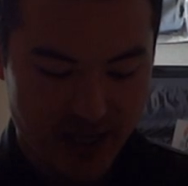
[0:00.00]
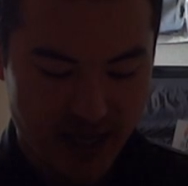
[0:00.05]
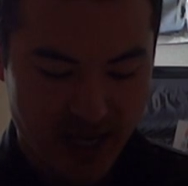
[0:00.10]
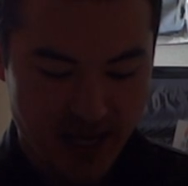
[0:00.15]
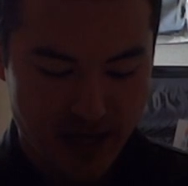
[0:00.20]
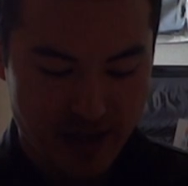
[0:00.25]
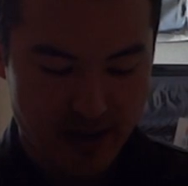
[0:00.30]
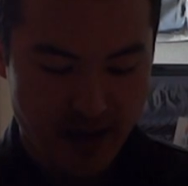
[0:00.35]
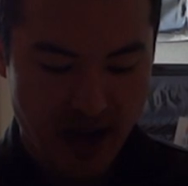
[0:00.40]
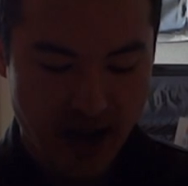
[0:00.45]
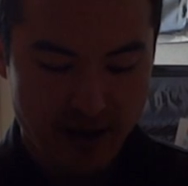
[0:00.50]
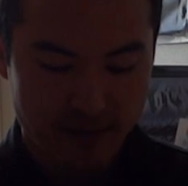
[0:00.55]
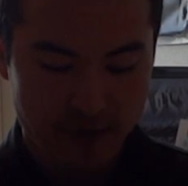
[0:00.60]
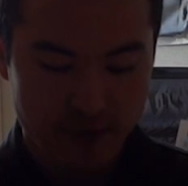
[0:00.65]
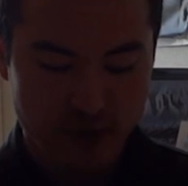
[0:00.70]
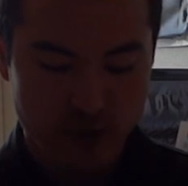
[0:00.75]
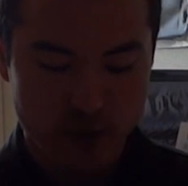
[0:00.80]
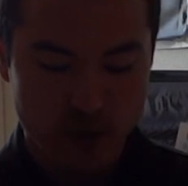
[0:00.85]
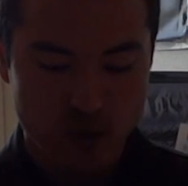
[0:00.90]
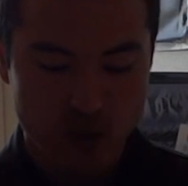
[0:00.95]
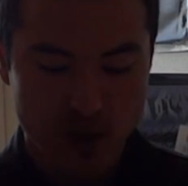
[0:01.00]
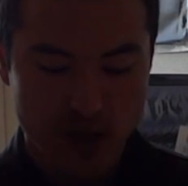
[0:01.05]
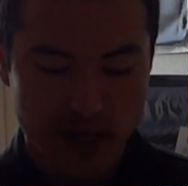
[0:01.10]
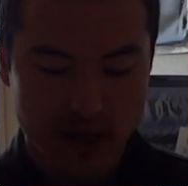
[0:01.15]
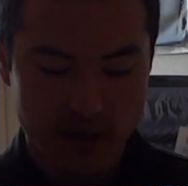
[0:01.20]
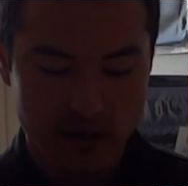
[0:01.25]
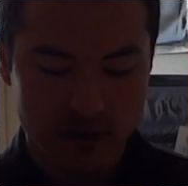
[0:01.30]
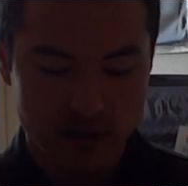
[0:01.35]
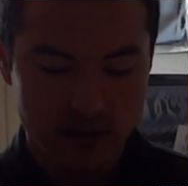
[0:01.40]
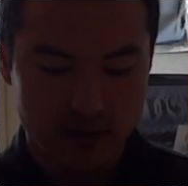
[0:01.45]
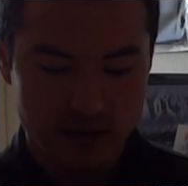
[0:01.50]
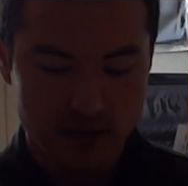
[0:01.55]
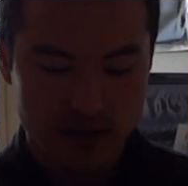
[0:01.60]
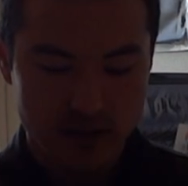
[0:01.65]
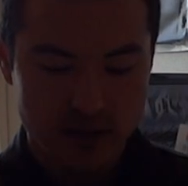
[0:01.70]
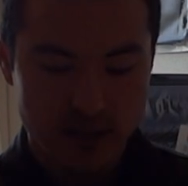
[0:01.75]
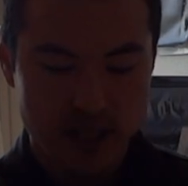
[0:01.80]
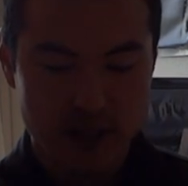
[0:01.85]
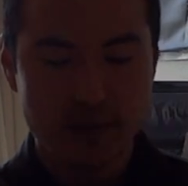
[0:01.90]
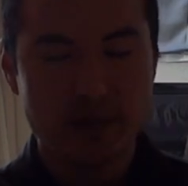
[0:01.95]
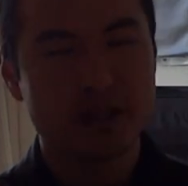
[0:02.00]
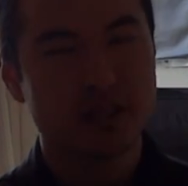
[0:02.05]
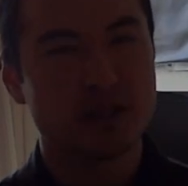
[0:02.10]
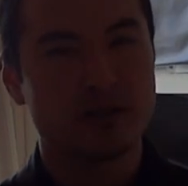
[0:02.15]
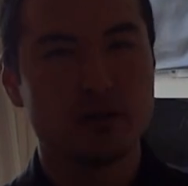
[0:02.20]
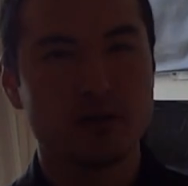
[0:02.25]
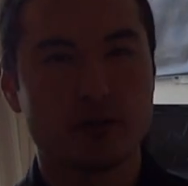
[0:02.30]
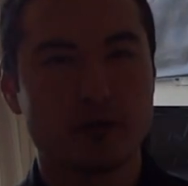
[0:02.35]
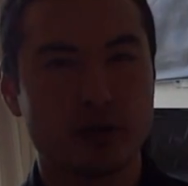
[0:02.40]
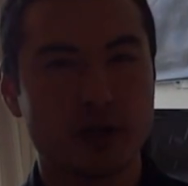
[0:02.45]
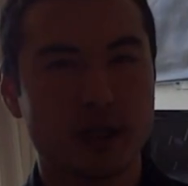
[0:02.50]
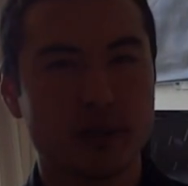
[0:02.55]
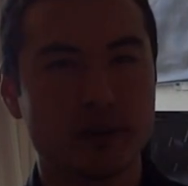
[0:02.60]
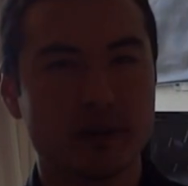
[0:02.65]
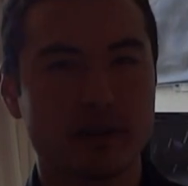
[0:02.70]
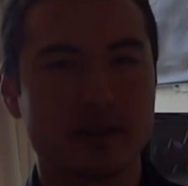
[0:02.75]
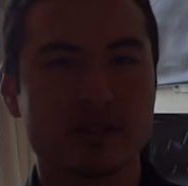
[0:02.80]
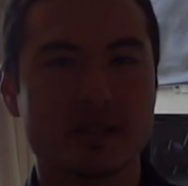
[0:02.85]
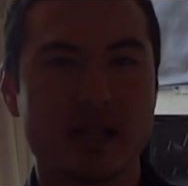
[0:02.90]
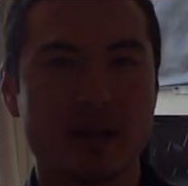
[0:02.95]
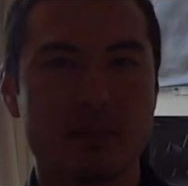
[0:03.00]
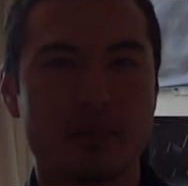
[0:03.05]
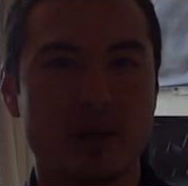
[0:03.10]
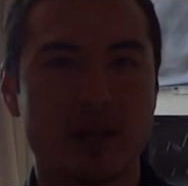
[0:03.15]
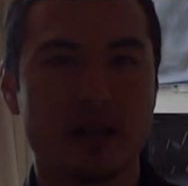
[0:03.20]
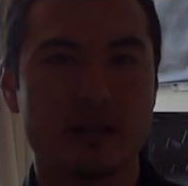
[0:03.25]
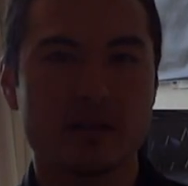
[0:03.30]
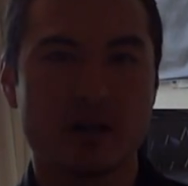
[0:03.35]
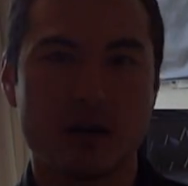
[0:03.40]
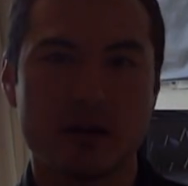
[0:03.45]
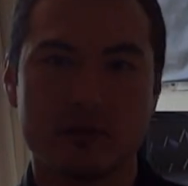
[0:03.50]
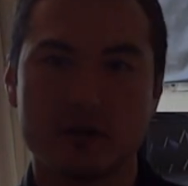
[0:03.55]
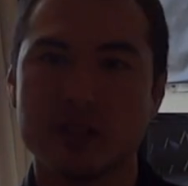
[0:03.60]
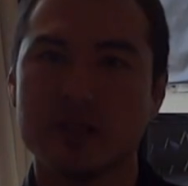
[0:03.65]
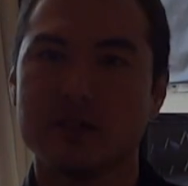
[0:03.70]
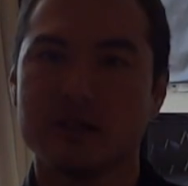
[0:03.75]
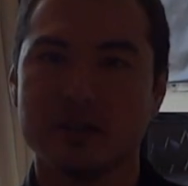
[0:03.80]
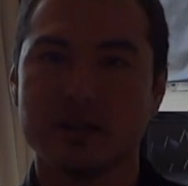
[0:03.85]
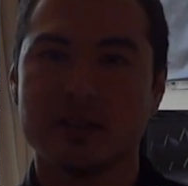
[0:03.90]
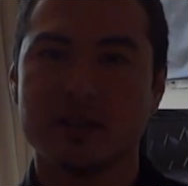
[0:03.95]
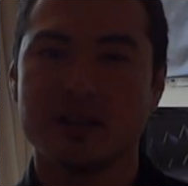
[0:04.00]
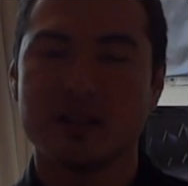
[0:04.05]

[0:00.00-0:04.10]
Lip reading: And after a while, especially if you frequent the same place often,